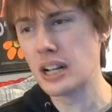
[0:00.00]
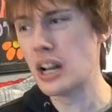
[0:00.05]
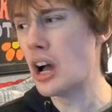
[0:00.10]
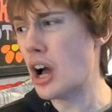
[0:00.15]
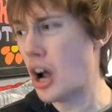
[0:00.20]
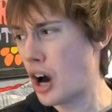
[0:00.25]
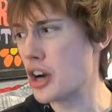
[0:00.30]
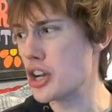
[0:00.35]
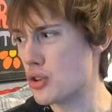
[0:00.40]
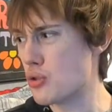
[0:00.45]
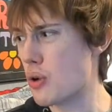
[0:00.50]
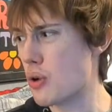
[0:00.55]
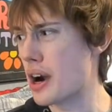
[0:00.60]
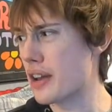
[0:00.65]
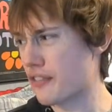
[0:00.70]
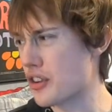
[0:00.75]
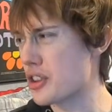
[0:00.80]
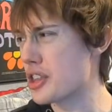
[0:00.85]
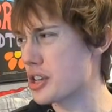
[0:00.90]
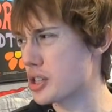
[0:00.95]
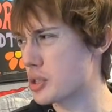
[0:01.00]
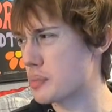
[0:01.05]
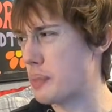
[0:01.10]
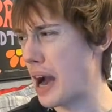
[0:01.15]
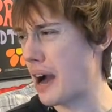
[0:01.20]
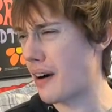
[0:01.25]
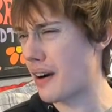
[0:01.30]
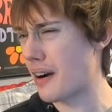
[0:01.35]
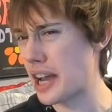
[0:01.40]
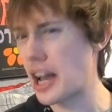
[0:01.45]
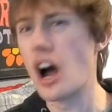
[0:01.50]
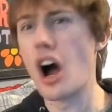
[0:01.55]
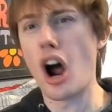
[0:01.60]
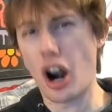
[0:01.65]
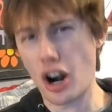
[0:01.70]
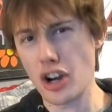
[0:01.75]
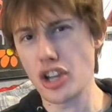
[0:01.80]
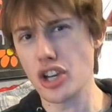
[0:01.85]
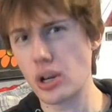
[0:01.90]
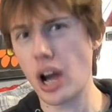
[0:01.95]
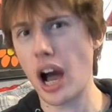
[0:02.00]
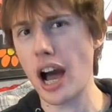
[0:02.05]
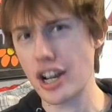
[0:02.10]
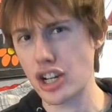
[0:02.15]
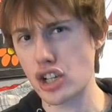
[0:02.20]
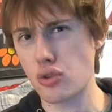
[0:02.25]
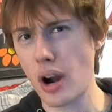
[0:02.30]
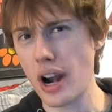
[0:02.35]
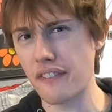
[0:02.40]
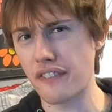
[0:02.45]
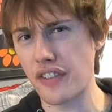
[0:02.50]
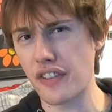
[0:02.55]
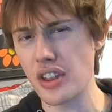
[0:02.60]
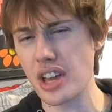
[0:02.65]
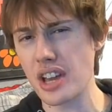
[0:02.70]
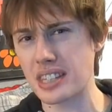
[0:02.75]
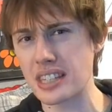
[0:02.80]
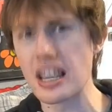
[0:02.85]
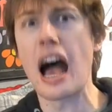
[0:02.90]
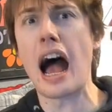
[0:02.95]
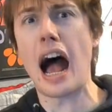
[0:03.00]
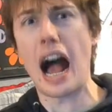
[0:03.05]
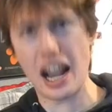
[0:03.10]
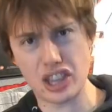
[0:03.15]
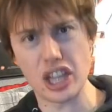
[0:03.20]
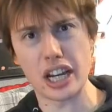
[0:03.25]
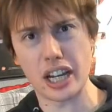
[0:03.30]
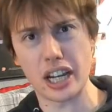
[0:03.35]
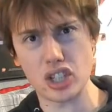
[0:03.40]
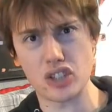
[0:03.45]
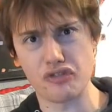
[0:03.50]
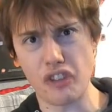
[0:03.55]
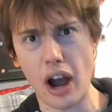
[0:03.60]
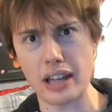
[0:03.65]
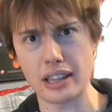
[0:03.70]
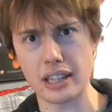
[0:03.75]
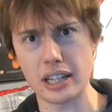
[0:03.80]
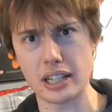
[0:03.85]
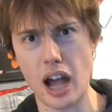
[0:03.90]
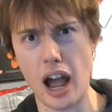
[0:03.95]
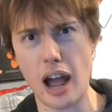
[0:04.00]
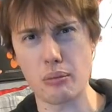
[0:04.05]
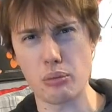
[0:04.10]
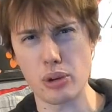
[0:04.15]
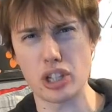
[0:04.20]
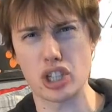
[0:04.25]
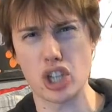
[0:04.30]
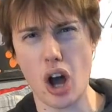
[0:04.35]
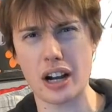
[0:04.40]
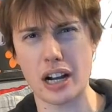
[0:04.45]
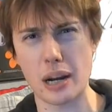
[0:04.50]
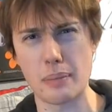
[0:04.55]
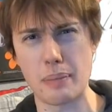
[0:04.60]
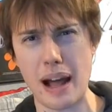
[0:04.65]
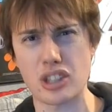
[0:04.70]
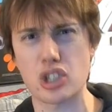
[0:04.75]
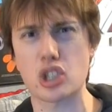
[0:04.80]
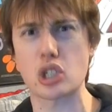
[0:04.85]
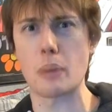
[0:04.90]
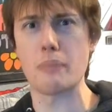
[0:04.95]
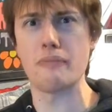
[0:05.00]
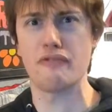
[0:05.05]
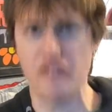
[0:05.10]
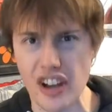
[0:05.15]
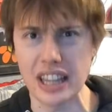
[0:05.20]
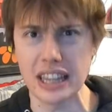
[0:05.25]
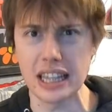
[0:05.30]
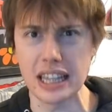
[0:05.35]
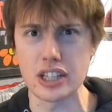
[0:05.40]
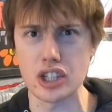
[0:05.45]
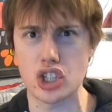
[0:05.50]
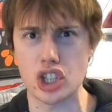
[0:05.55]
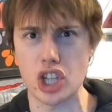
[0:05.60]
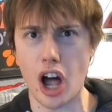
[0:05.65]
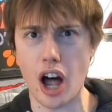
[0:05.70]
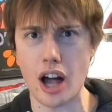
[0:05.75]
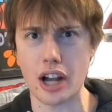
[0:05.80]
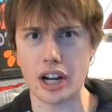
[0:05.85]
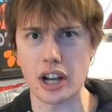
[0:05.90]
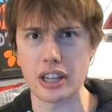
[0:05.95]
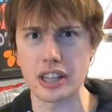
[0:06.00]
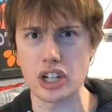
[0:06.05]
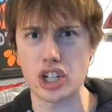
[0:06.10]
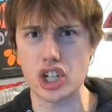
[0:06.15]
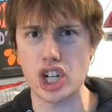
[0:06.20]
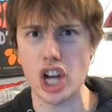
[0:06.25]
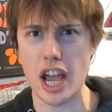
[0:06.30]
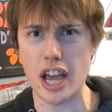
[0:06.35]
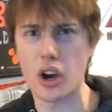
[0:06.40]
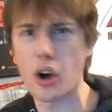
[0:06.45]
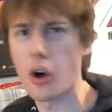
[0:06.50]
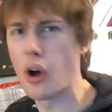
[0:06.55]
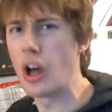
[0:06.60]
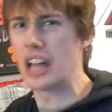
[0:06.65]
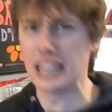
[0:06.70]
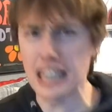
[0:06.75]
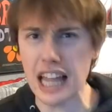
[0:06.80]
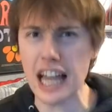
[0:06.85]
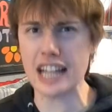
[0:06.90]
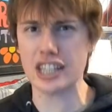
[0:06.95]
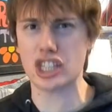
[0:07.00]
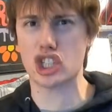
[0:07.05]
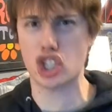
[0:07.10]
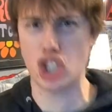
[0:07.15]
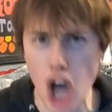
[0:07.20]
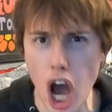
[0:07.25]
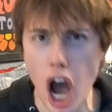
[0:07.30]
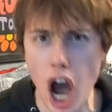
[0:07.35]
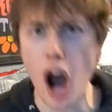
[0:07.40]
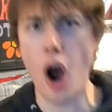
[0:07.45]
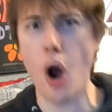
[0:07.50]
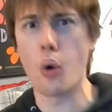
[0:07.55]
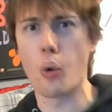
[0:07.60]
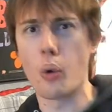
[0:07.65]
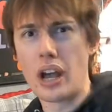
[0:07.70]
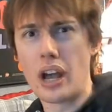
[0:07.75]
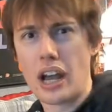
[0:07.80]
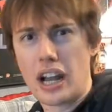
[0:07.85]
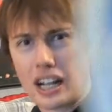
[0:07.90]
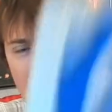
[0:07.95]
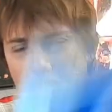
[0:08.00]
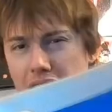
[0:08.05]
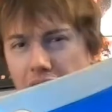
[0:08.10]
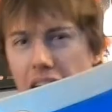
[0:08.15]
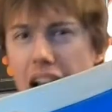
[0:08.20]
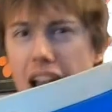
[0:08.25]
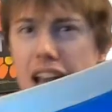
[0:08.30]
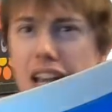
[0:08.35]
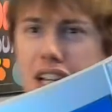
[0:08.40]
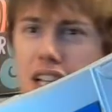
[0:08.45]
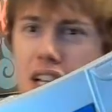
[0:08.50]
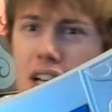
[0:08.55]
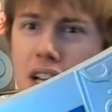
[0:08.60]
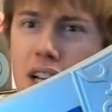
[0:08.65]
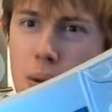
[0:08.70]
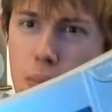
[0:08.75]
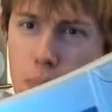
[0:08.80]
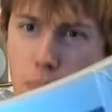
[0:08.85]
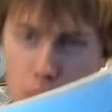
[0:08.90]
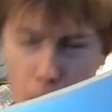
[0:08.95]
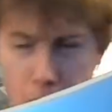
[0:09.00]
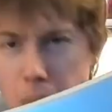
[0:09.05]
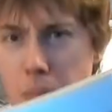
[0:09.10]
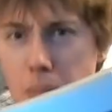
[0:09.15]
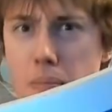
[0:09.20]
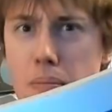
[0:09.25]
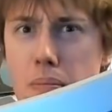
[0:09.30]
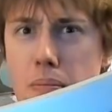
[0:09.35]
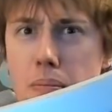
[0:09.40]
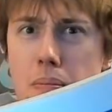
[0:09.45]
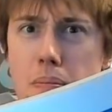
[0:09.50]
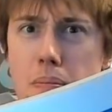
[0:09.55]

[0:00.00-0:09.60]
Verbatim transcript: Are you ready for this, Barry? Are you guys ready for this? I think it's finally time we talk about some Vinland Saga on the channel. Let's go! Clank! Mmm!